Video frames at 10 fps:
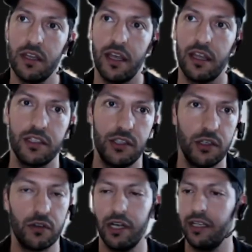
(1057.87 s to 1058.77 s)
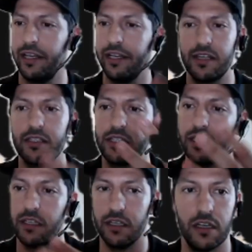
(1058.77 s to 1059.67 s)
that let you create like essentially
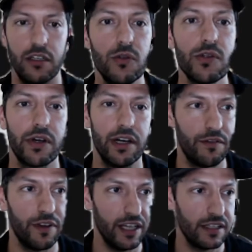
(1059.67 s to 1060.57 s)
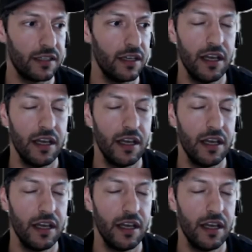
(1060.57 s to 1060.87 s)
a, a user interface.